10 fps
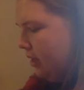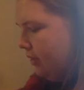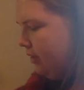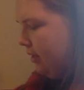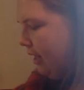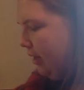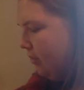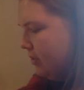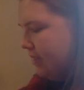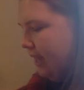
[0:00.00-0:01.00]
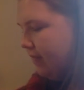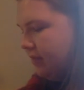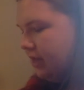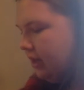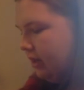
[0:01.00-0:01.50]
The night was half
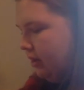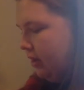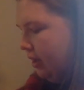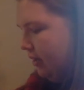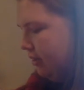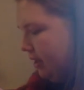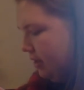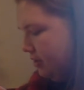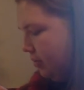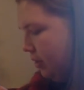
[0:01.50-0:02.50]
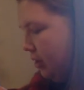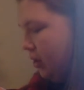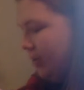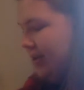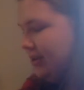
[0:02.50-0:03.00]
done. Things weren't
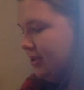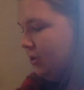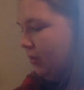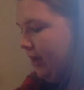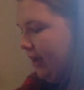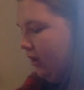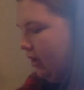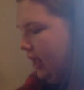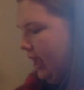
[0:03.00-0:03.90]
going so well,